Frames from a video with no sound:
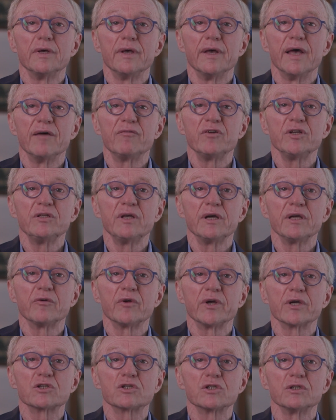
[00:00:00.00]
Every
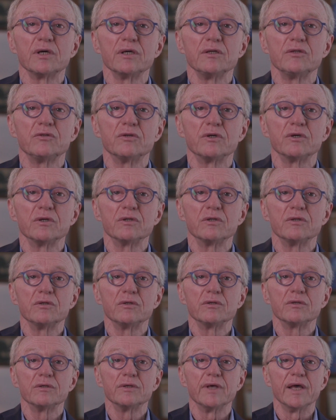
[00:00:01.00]
direction I turned,
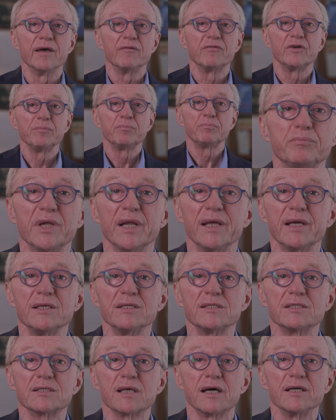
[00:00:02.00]
every
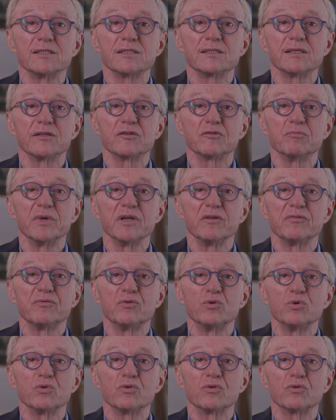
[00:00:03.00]
place I set my
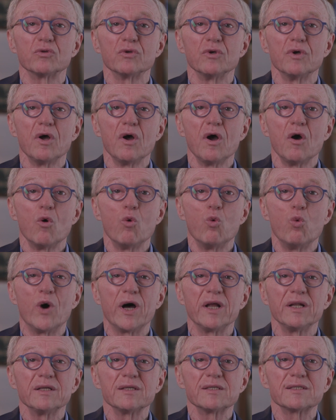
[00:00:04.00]
foot,
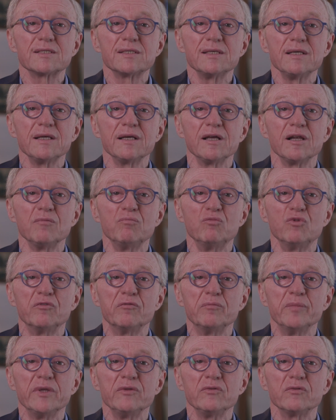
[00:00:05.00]
one single
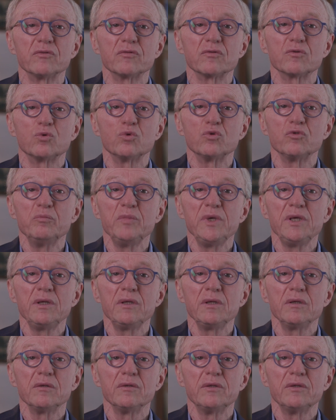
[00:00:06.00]
movement could mean